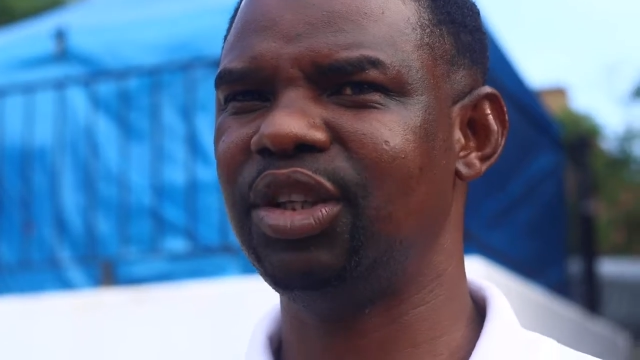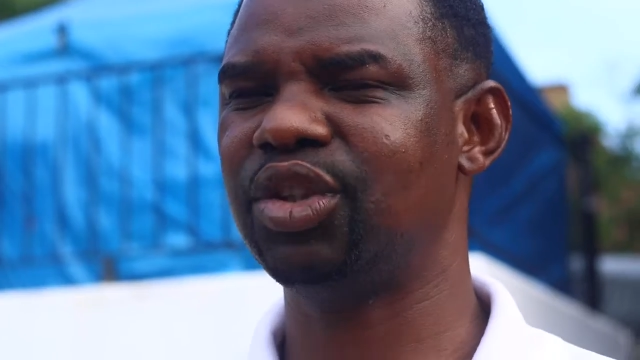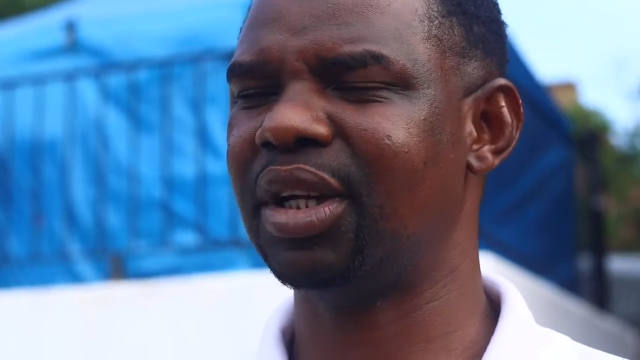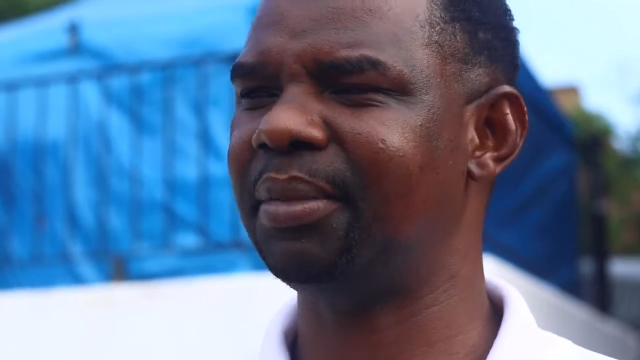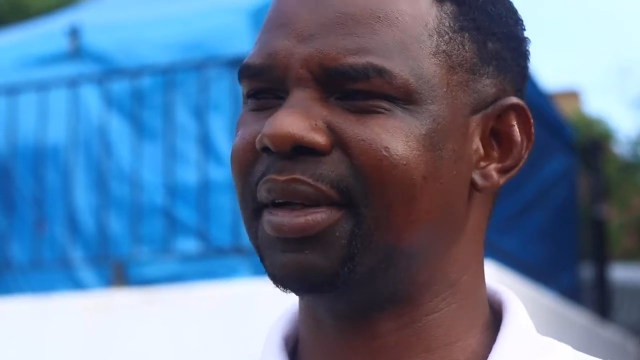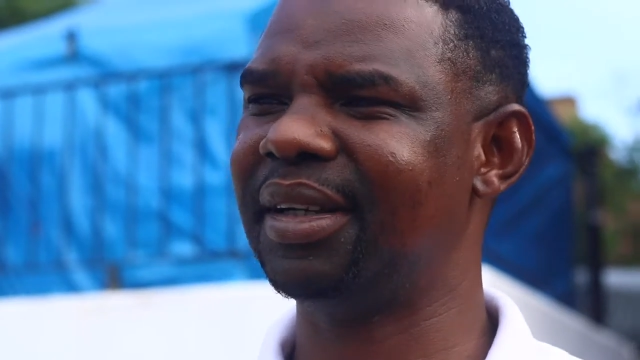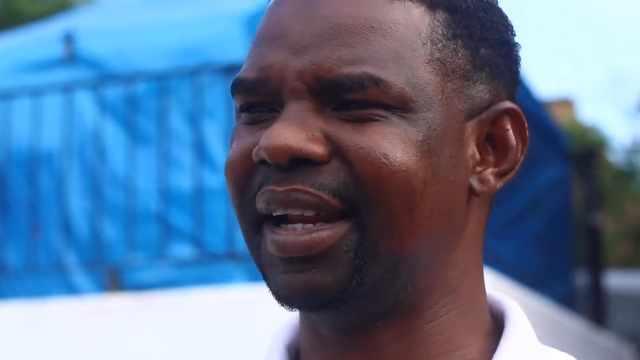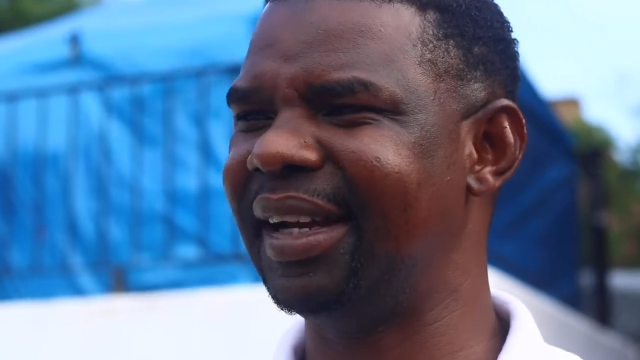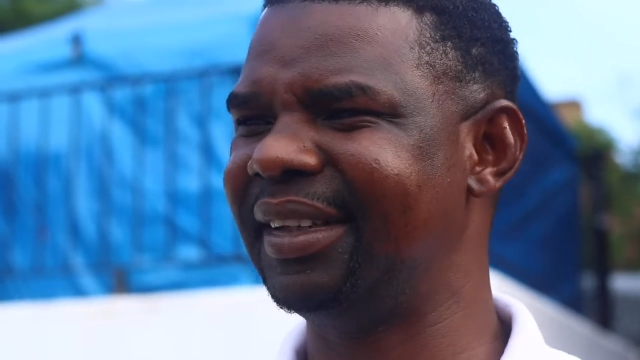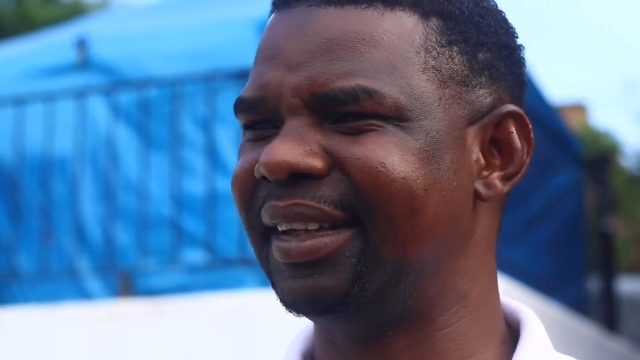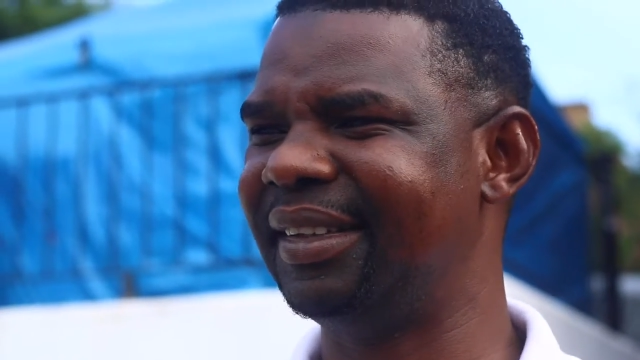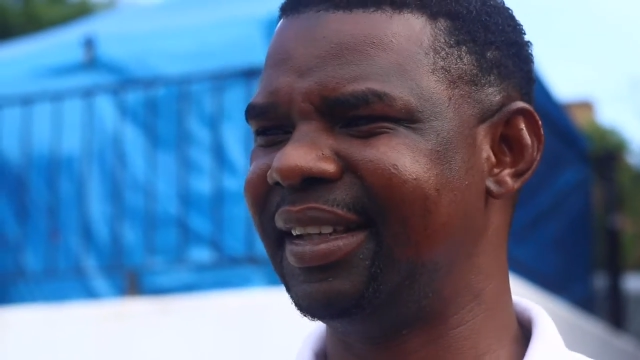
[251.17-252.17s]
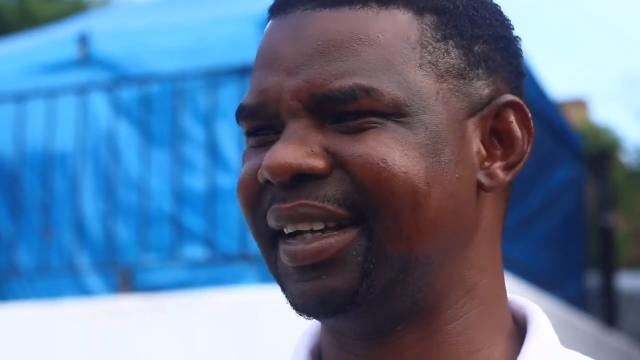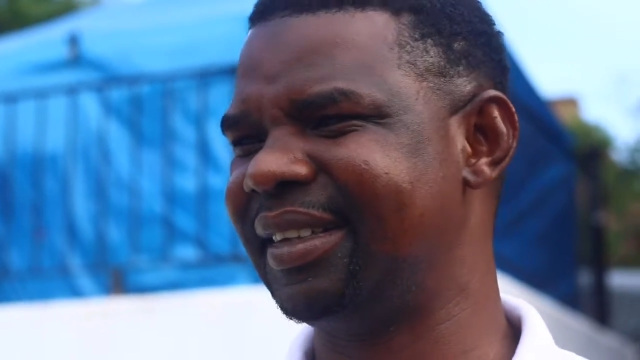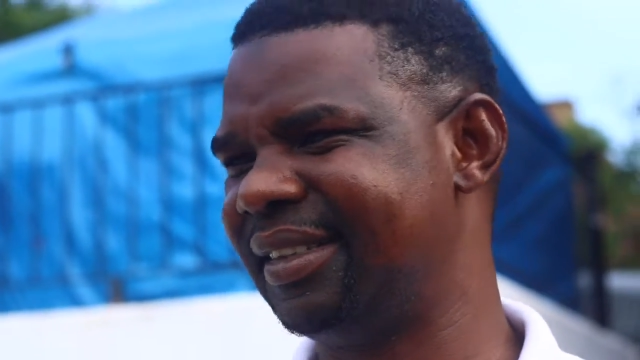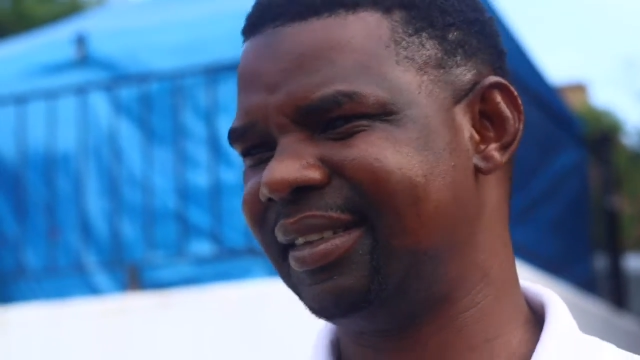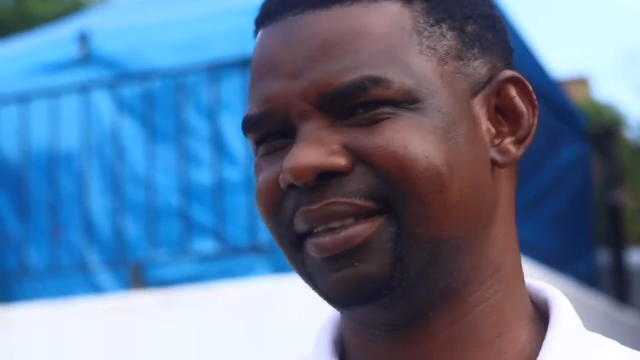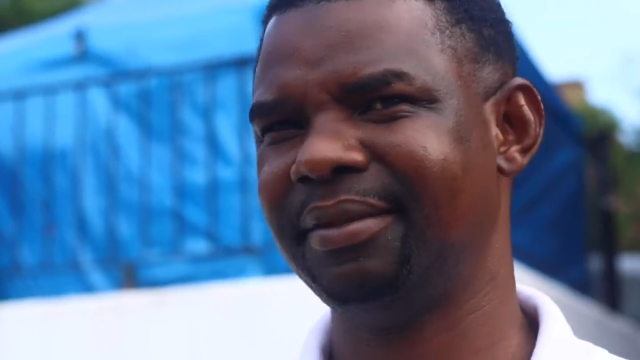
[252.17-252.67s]
They used to come at night and While
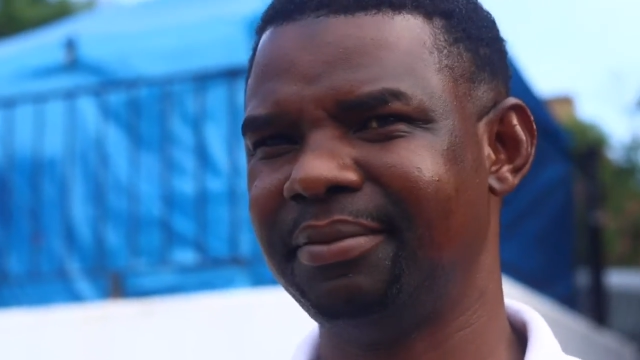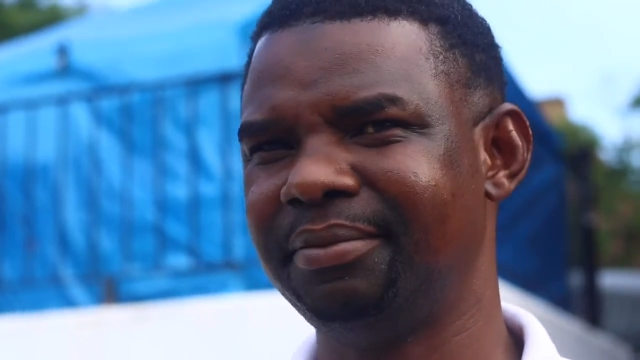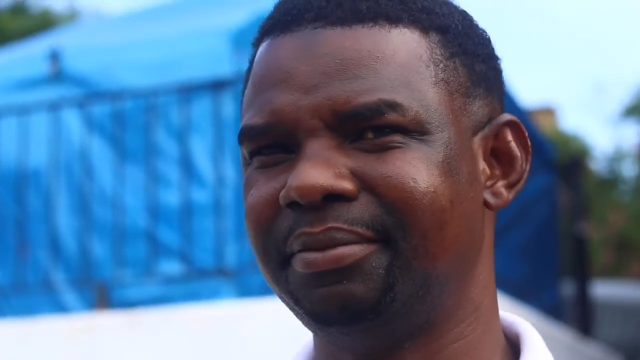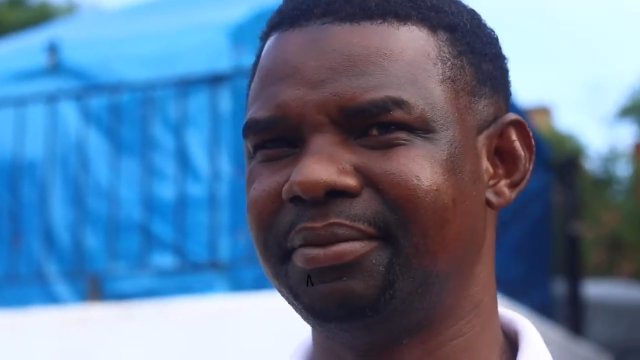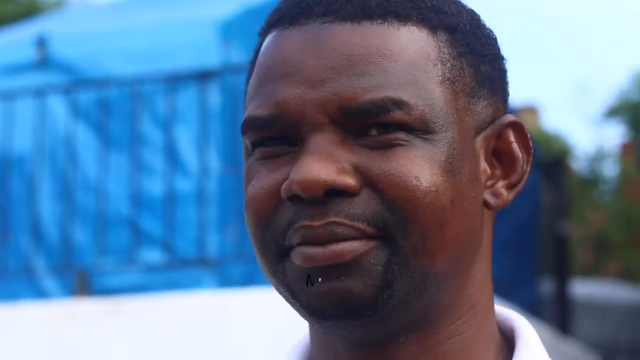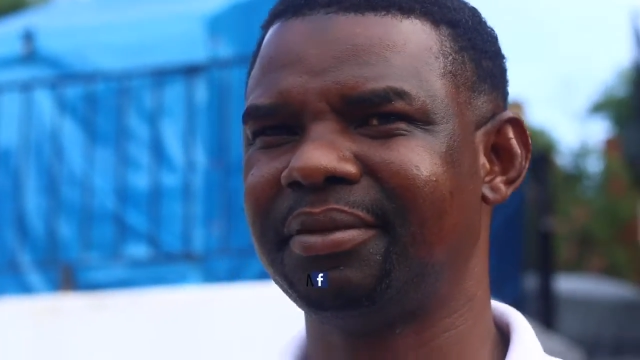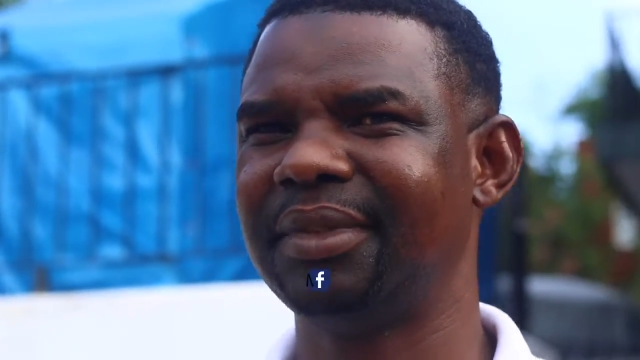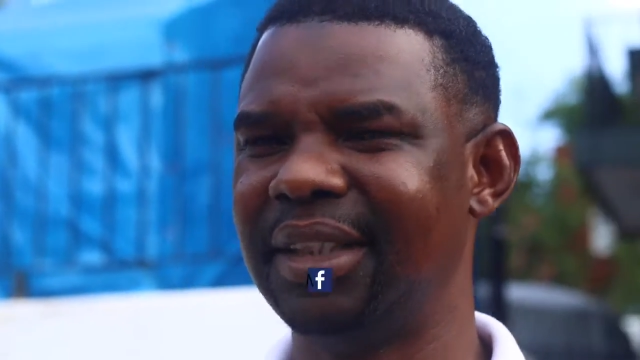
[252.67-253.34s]
people are asleep.